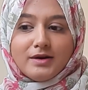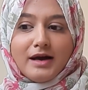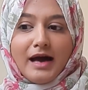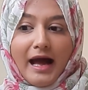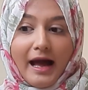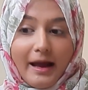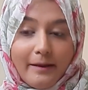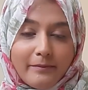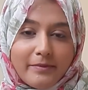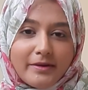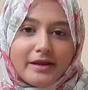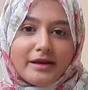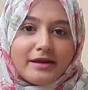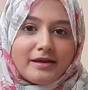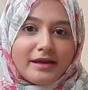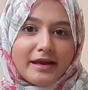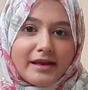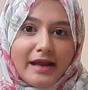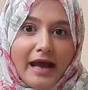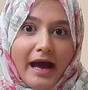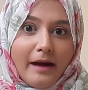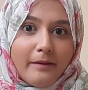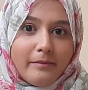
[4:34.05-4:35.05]
happening
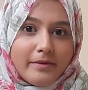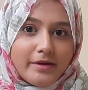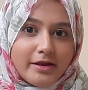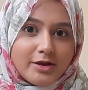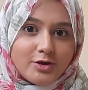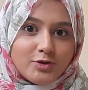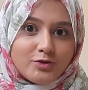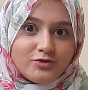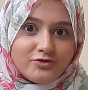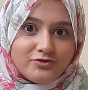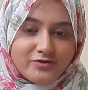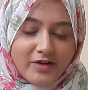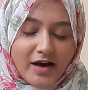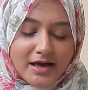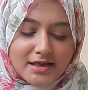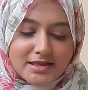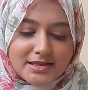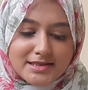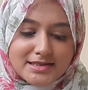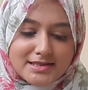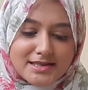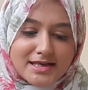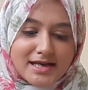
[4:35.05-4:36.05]
and happening too
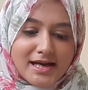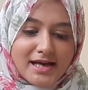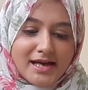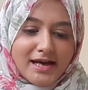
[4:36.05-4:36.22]
fast.